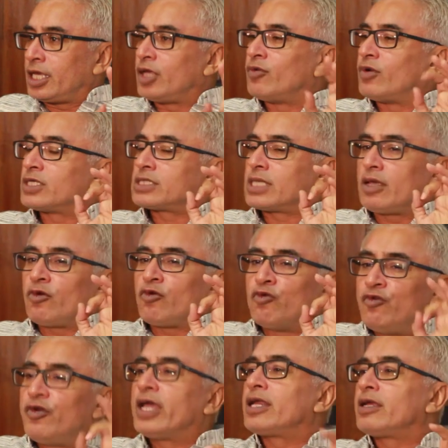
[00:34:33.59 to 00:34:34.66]
He was
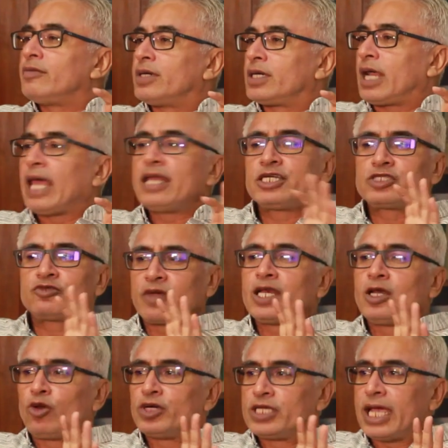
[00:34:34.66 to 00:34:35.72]
wherever, and
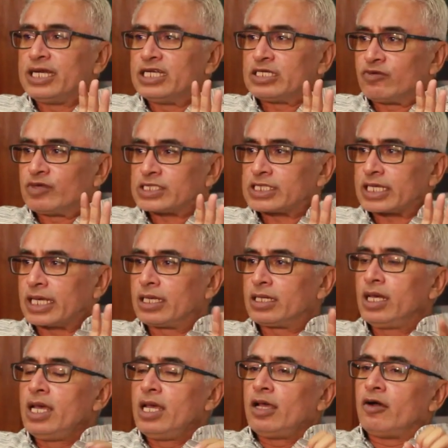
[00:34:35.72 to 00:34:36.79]
it is very Lohiaite
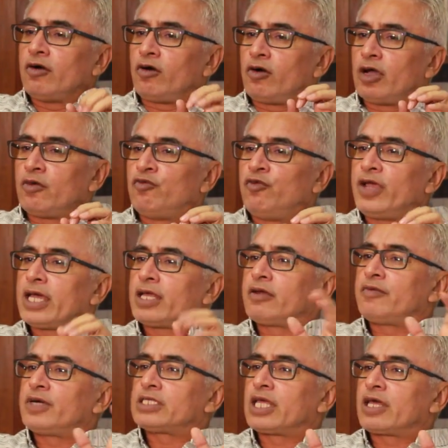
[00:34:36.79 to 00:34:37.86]
once again, uh,
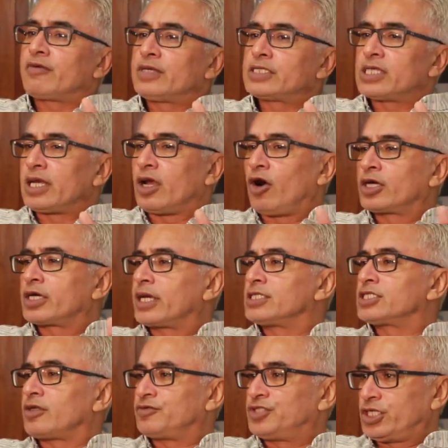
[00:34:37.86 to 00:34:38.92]
wherever there was an
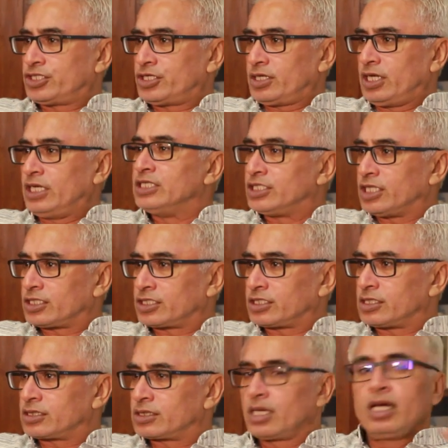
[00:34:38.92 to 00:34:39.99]
occurrence of just
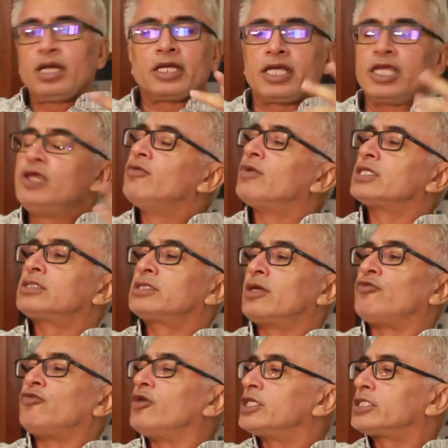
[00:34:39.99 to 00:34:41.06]
injustice, he
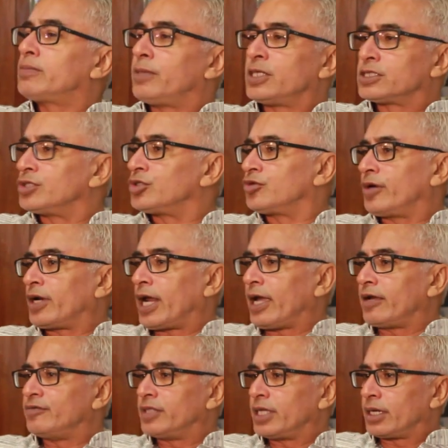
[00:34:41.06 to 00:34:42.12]
was the first person
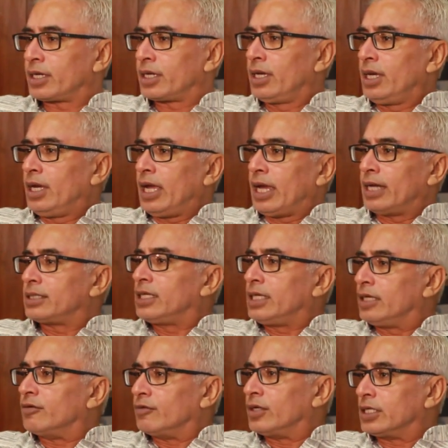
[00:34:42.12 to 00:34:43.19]
to arrive there,
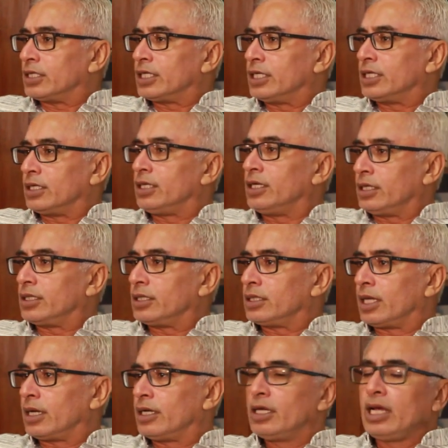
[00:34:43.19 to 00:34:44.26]
and he was he
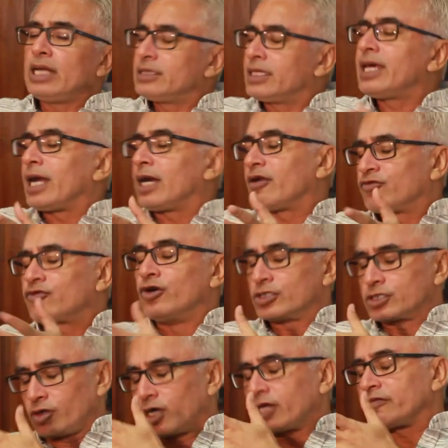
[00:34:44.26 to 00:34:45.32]
he there. And there are
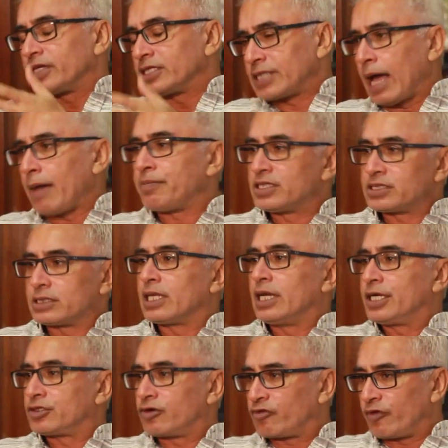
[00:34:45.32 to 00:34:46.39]
of course a lot of things
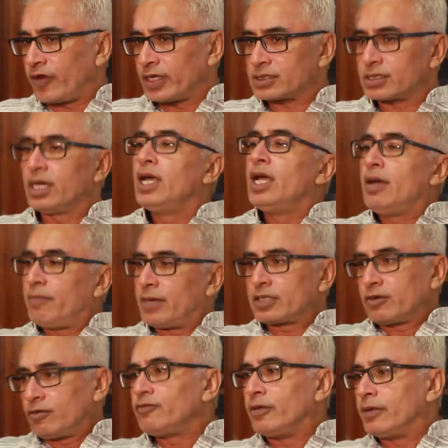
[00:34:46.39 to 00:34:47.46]
happens in the later phase, uh,
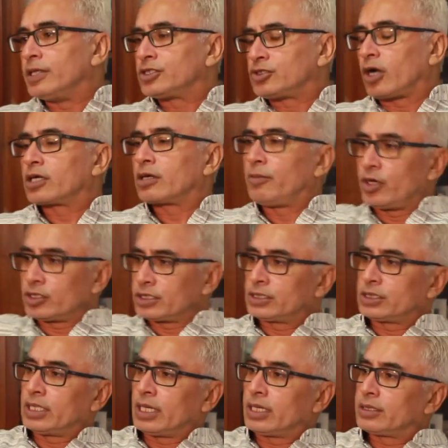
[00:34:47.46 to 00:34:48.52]
but we'll talk
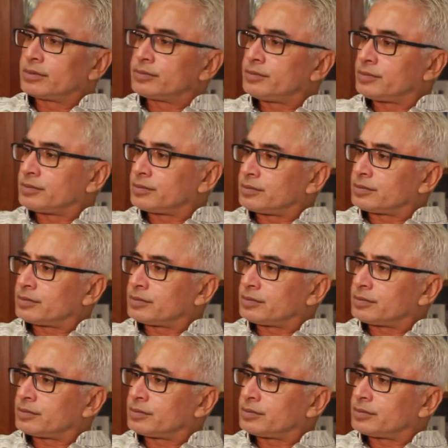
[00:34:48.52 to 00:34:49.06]
about it here.